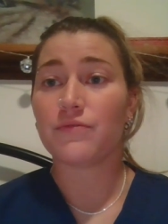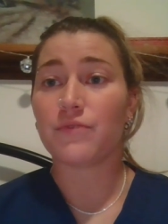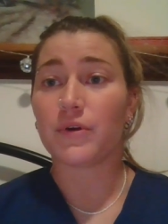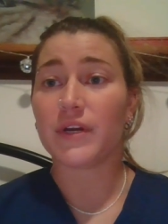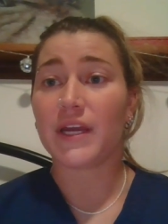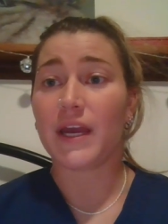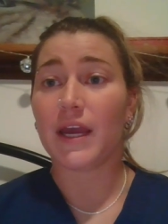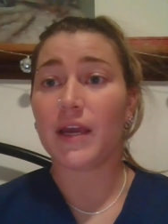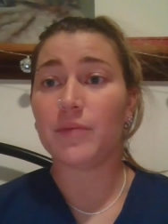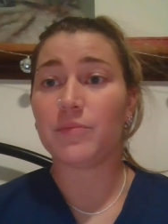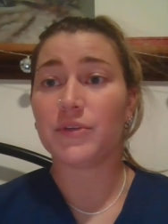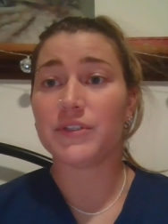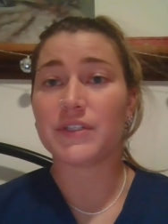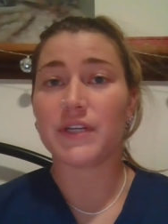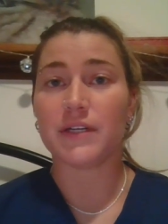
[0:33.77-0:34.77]

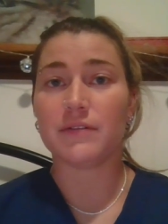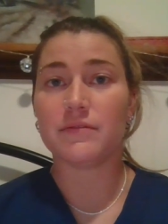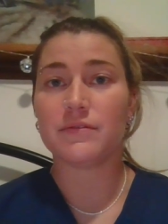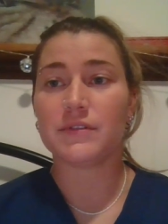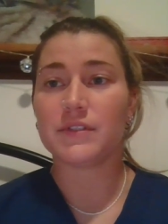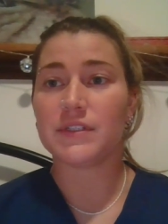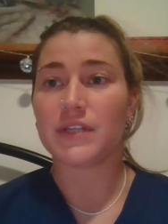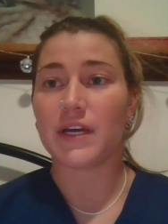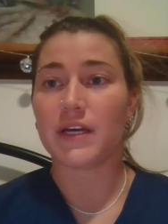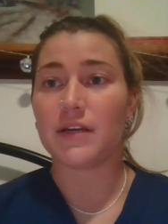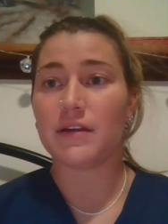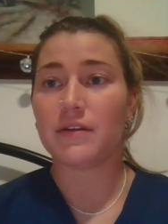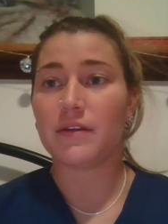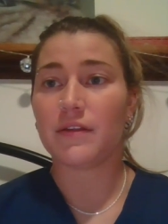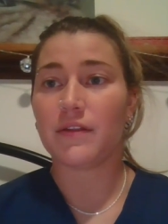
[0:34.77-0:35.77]
48%
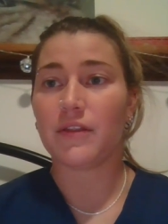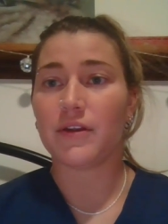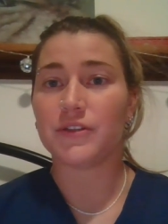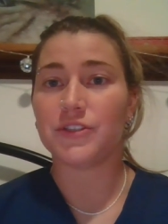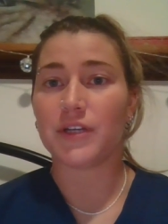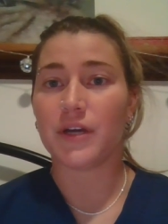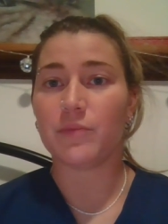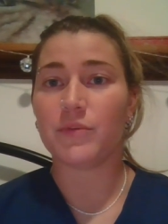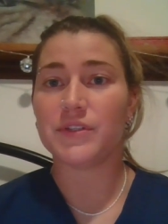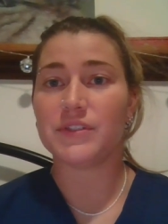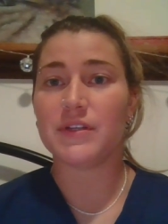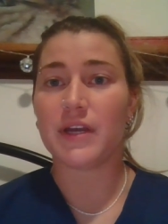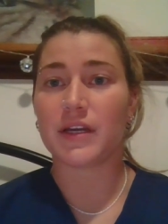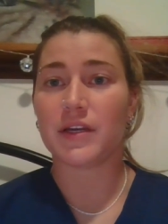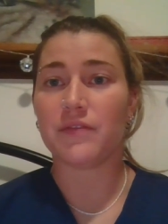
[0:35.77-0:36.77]
said their job was
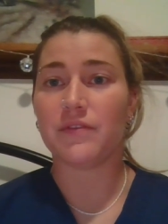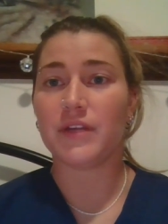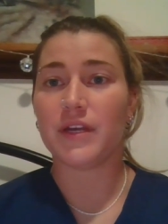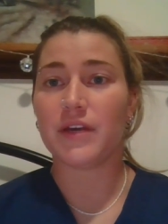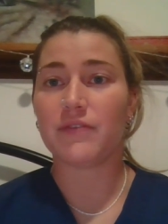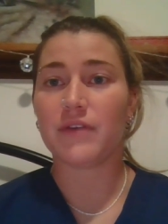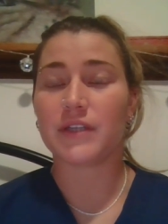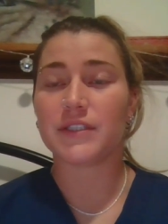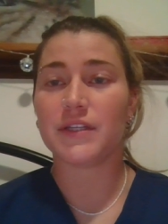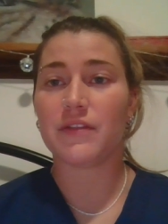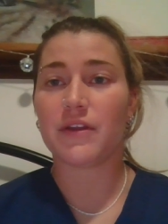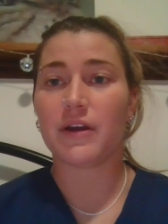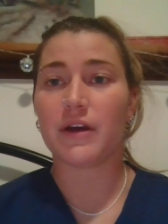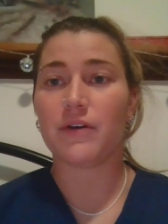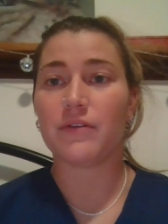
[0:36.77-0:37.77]
negatively affecting
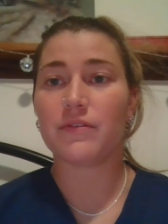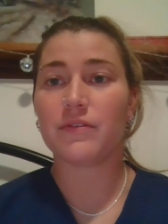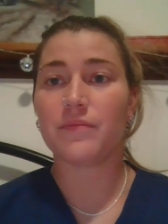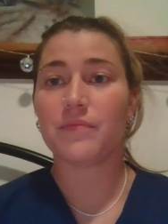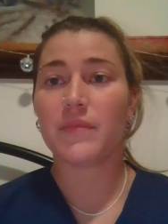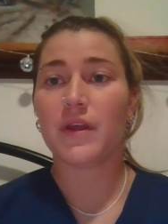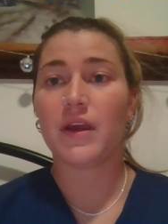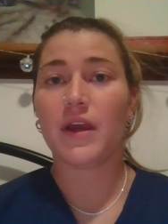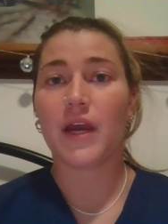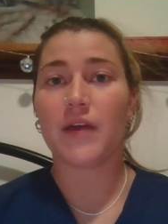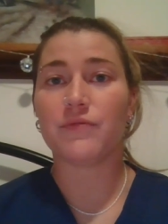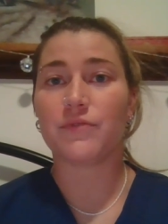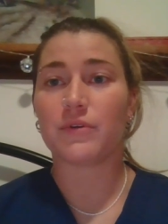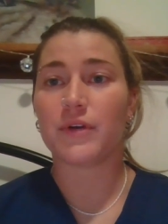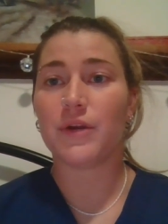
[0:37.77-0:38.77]
their health,
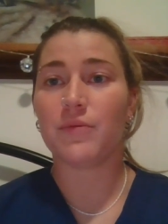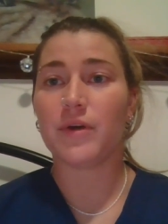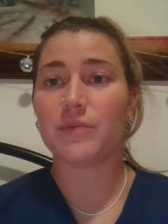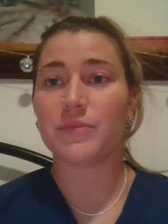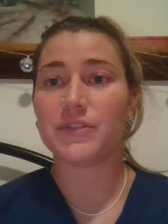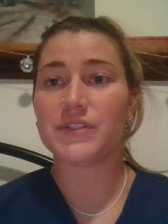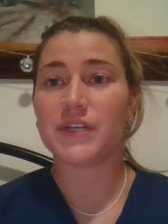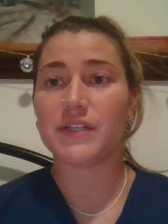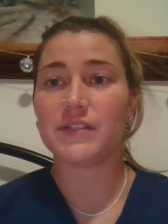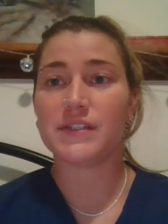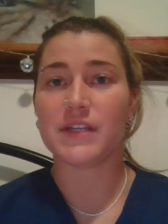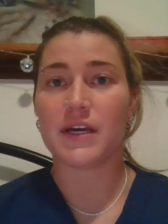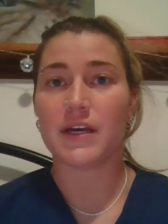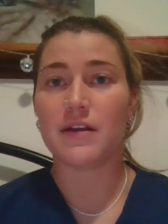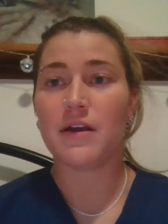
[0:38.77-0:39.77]
and 41%
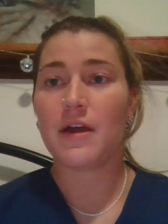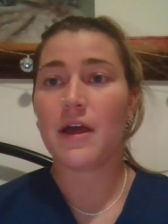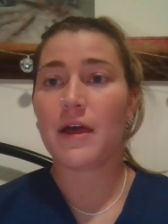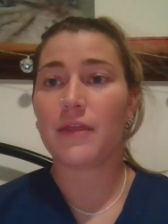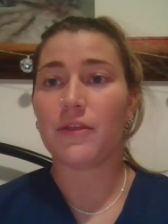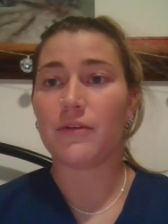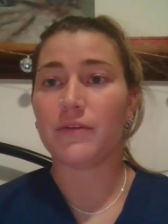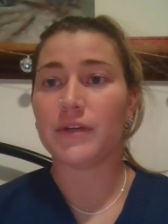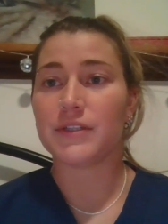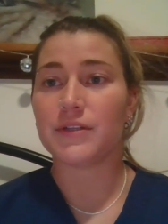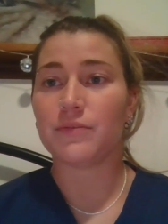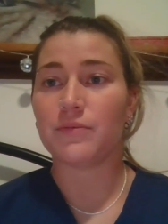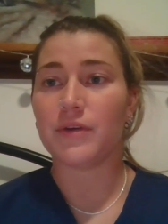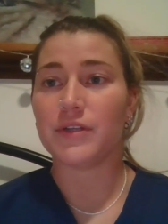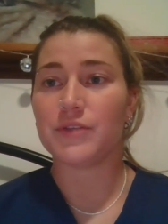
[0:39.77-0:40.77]
said the
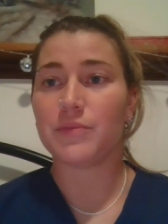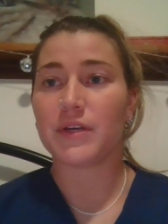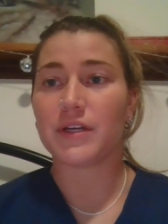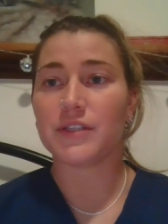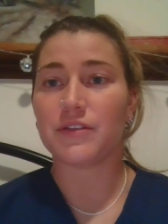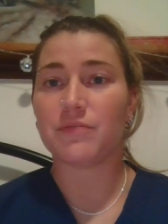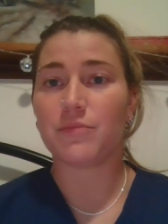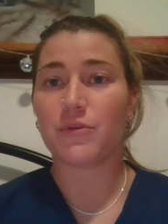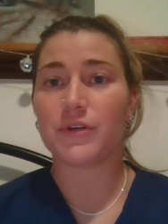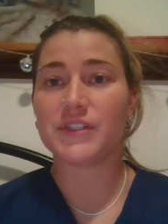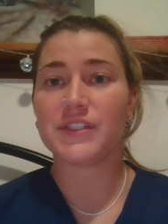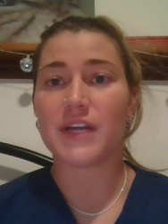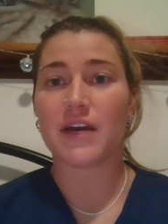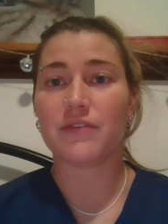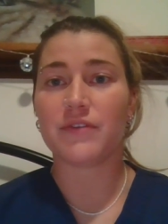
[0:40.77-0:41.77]
reason was because of poor
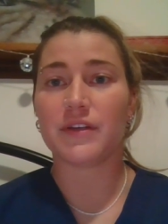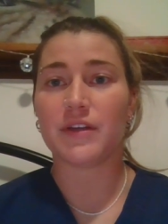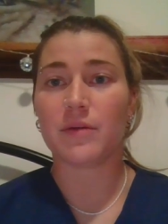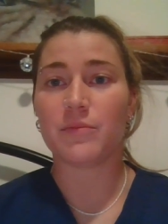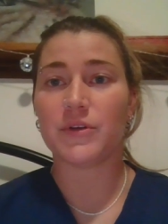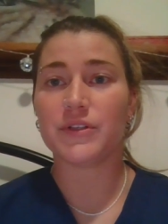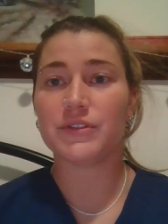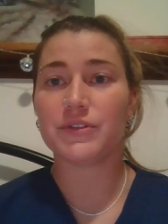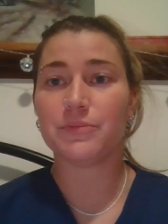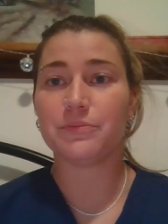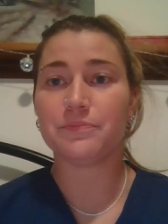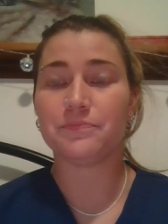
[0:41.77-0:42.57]
staffing numbers.